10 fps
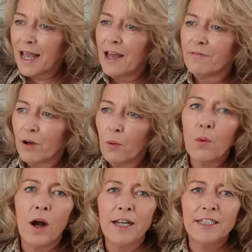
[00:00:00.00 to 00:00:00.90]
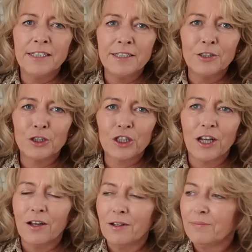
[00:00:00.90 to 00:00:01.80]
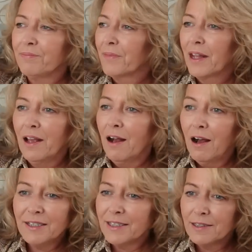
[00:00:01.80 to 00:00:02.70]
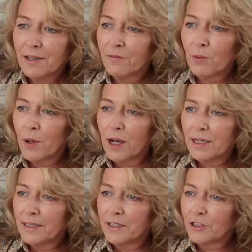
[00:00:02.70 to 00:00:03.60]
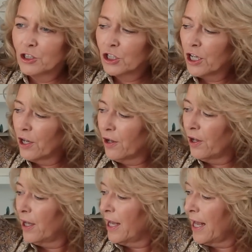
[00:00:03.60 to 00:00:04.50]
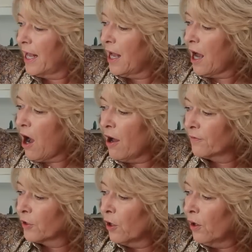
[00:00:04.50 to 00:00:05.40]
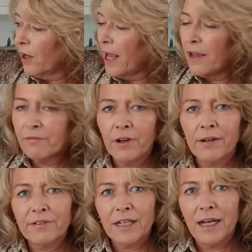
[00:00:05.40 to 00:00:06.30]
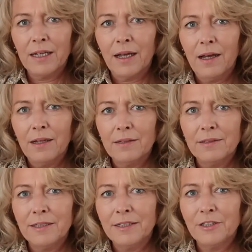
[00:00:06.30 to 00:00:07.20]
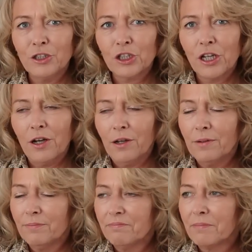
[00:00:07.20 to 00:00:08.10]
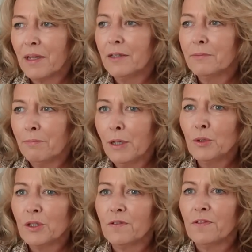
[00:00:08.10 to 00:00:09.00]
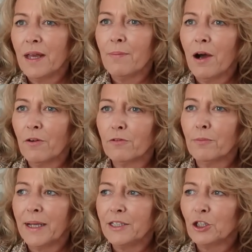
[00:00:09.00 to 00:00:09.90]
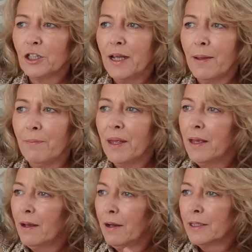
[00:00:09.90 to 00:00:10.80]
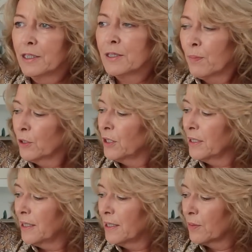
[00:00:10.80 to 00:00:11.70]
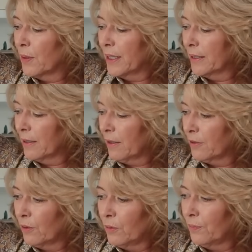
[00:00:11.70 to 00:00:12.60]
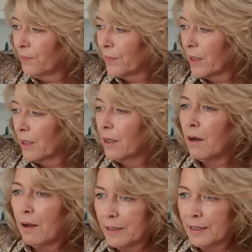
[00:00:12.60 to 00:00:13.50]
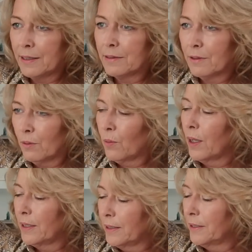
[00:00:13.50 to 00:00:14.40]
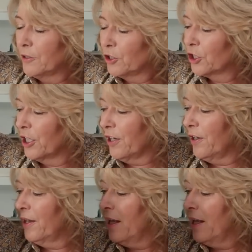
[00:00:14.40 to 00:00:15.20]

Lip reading: have a white linen shirt? I didn't have a white linen shirt. I've got every other colour linen shirt, and most of them are from H&M. And I spotted this one and I thought, I need a white linen shirt.